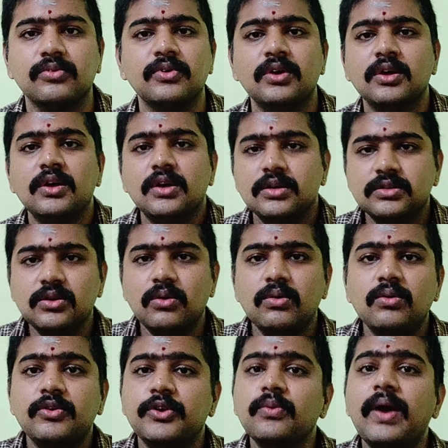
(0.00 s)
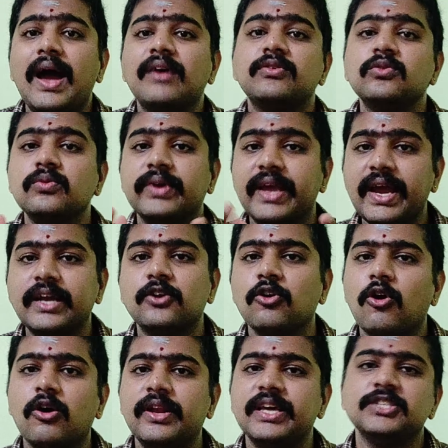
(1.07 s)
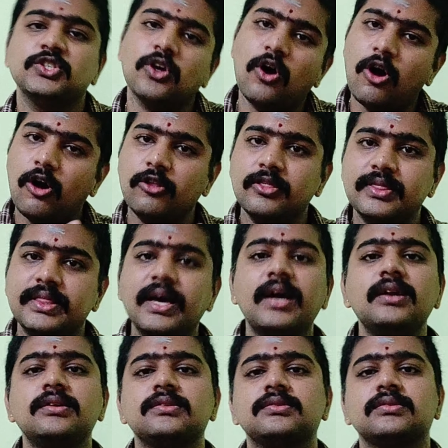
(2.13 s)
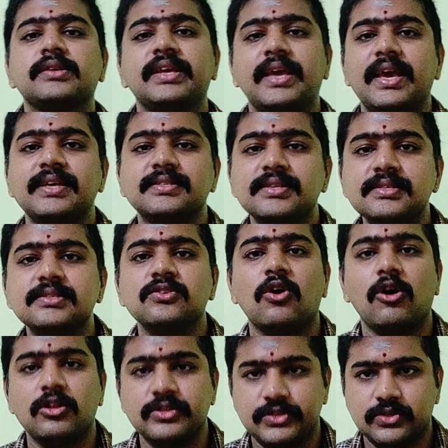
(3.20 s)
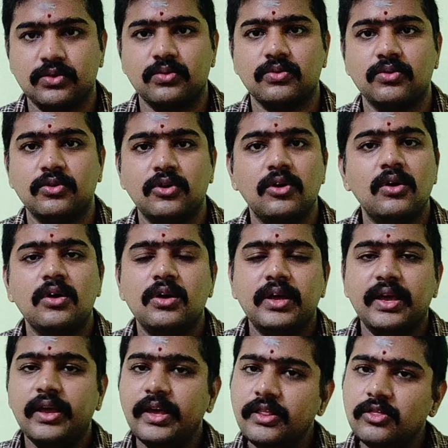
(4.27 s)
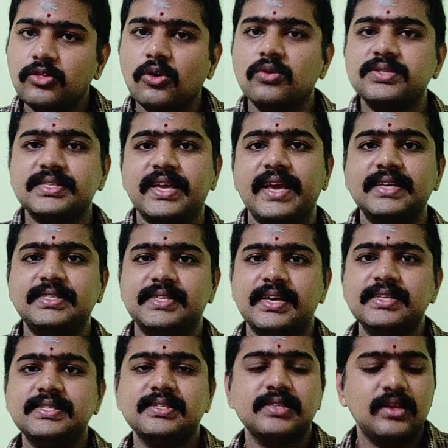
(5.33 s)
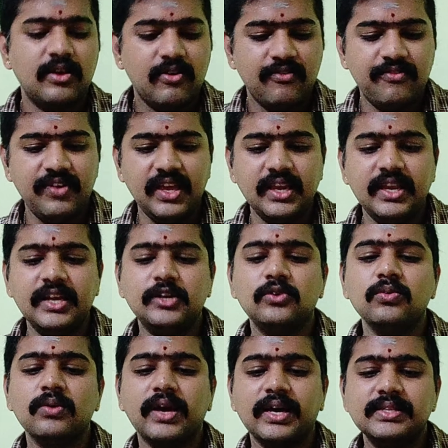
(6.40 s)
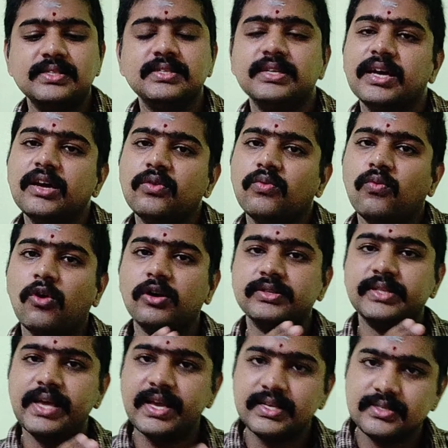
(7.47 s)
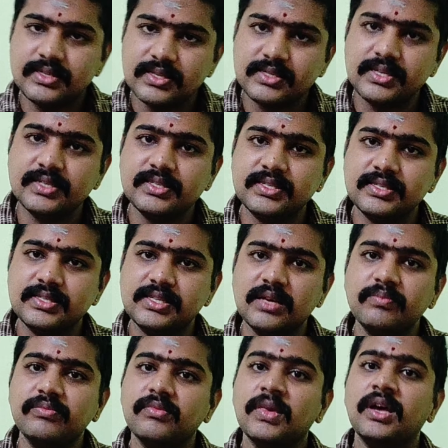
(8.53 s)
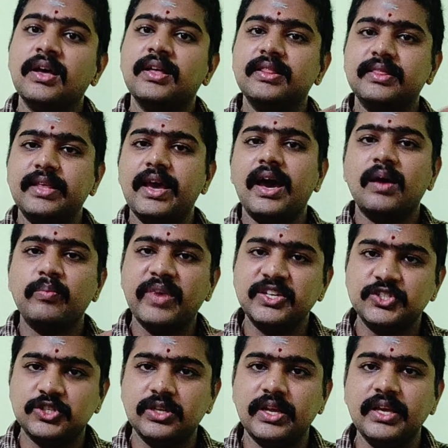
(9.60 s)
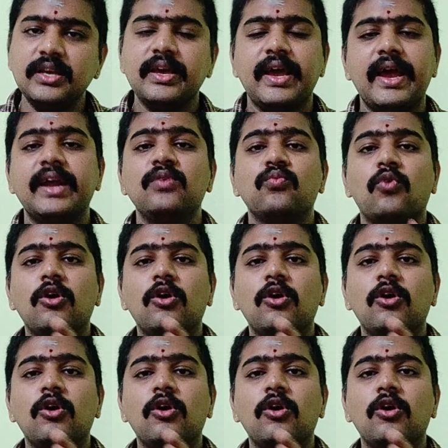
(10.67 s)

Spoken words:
So you have to get knowledge on that cases also. In those cases, we need to consider what the existing system they are mentioning and what the